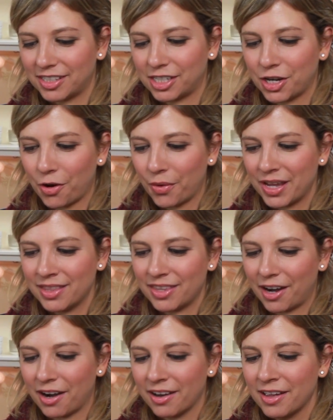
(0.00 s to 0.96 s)
to go in
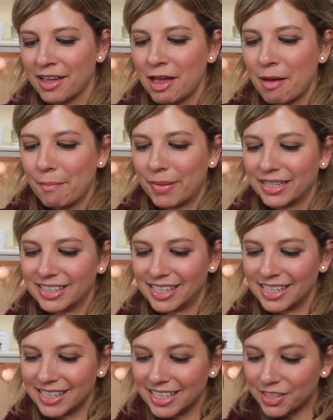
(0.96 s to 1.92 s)
there, but
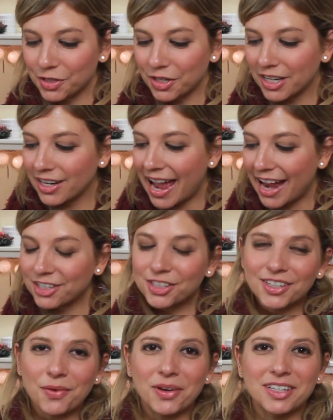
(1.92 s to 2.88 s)
since these are
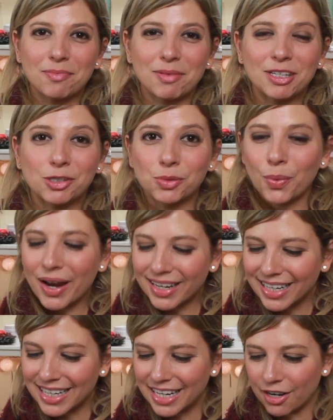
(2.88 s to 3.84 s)
actually going to be
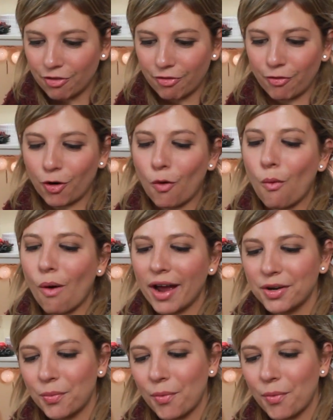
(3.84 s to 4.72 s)
sweating in here for quite a